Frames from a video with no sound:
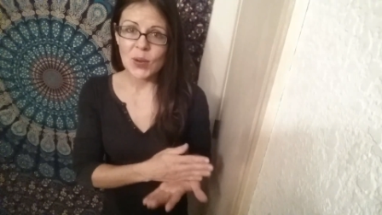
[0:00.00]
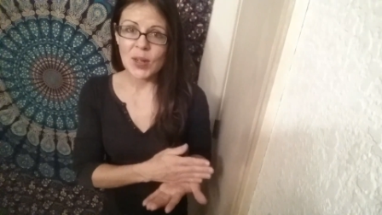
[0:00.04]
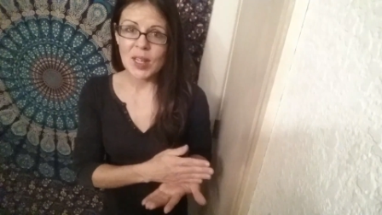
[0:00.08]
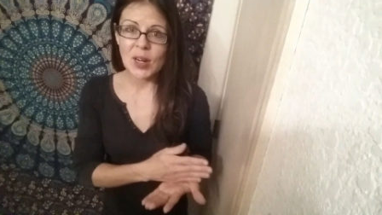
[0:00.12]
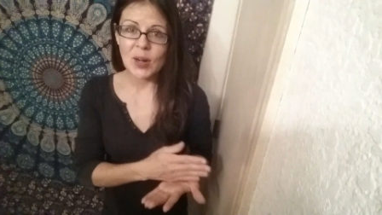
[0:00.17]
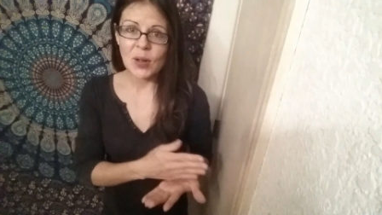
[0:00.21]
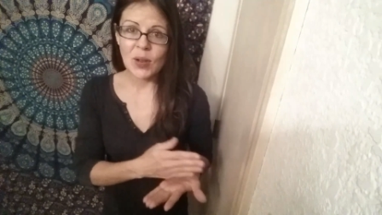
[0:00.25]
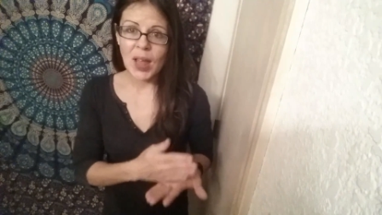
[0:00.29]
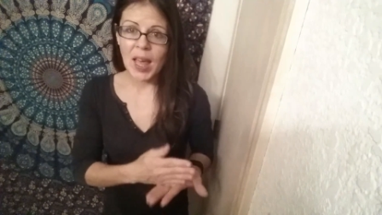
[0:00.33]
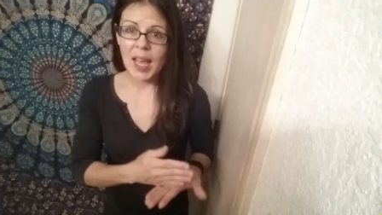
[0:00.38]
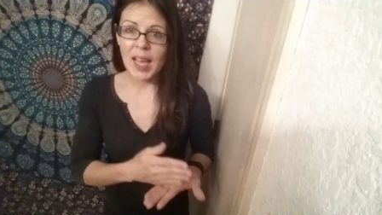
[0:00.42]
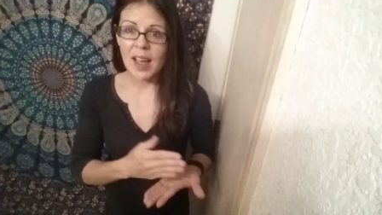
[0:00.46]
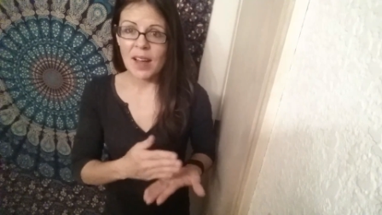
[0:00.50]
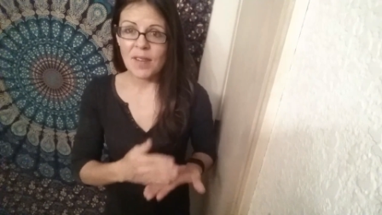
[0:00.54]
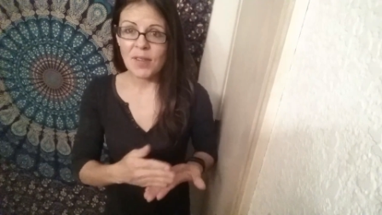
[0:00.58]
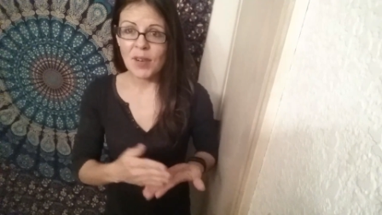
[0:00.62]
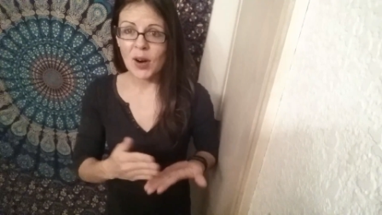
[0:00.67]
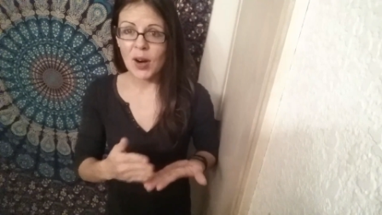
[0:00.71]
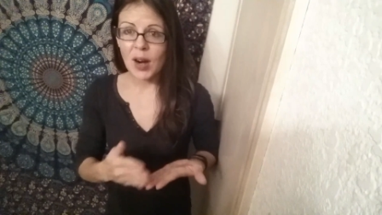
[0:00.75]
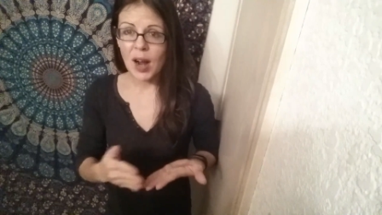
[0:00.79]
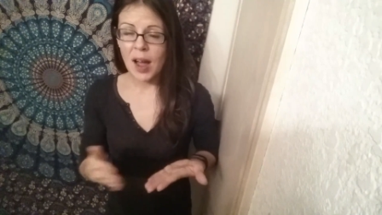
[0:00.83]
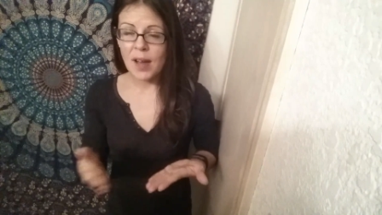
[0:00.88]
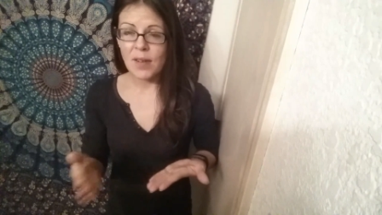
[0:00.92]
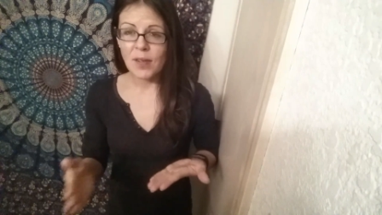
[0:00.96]
you know, like I've
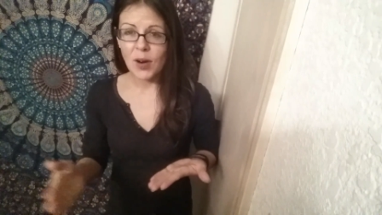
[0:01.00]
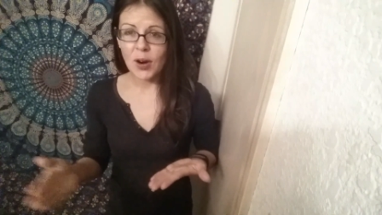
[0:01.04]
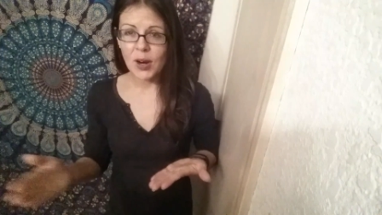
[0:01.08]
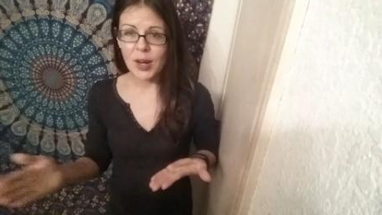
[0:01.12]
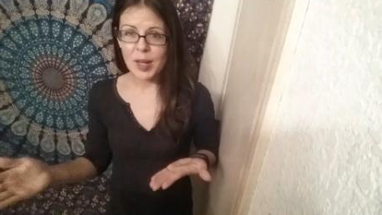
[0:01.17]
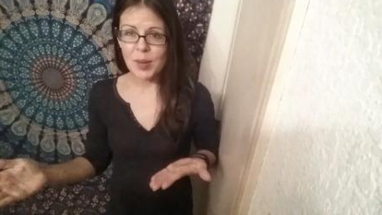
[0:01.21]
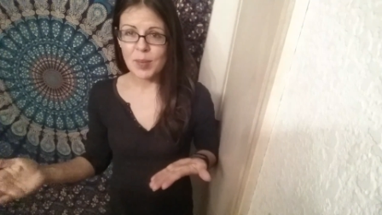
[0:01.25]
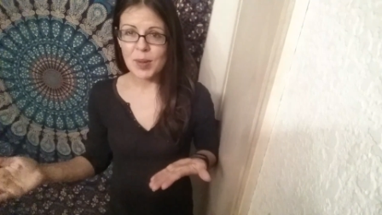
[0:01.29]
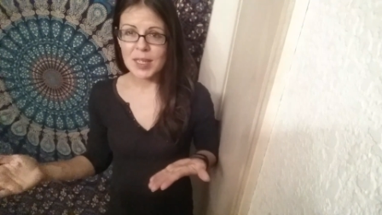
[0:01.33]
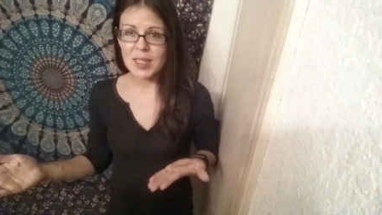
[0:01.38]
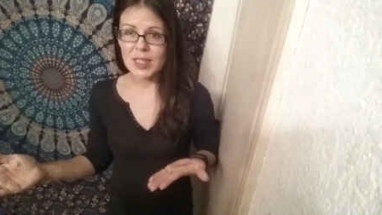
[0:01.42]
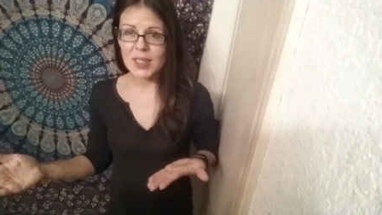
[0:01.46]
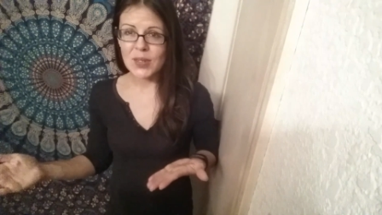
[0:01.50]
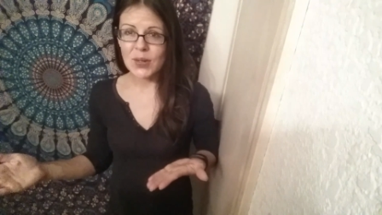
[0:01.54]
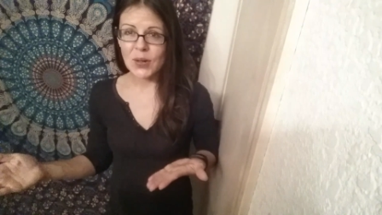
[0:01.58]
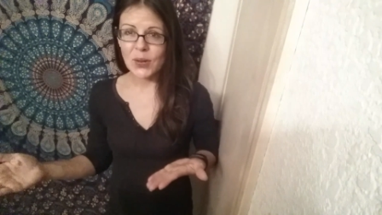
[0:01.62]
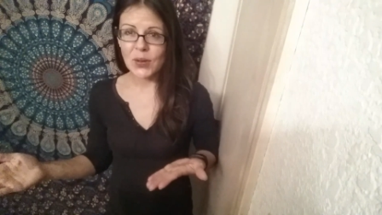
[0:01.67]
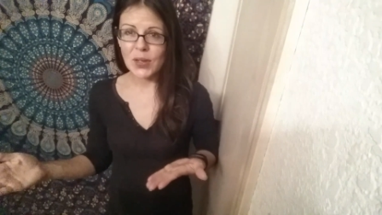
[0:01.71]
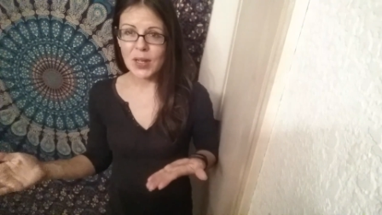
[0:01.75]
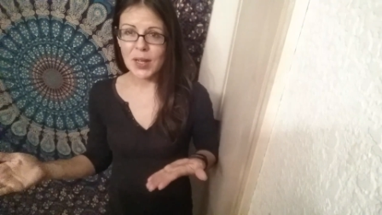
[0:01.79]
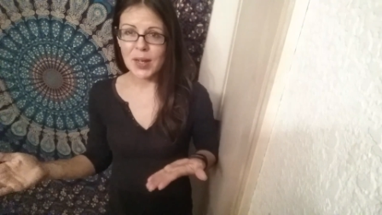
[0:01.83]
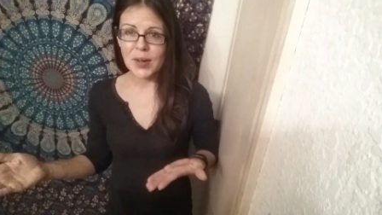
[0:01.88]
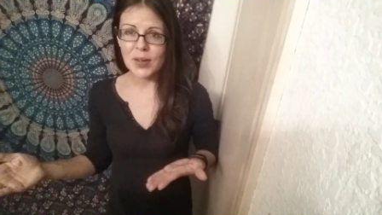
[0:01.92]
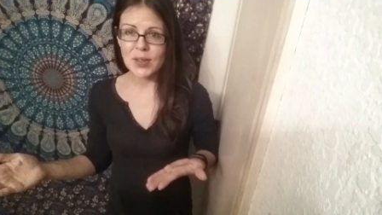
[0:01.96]
I've already been so
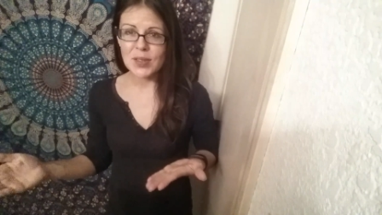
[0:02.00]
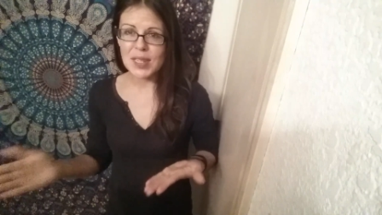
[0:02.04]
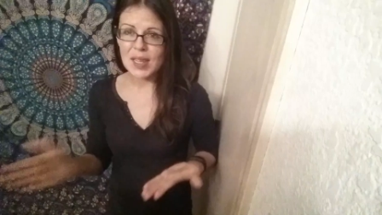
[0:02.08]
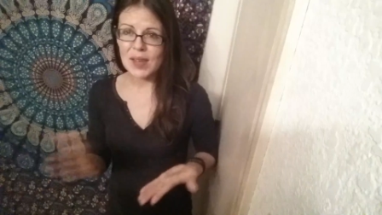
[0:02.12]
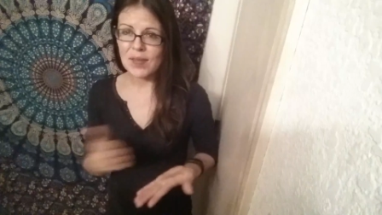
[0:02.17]
close.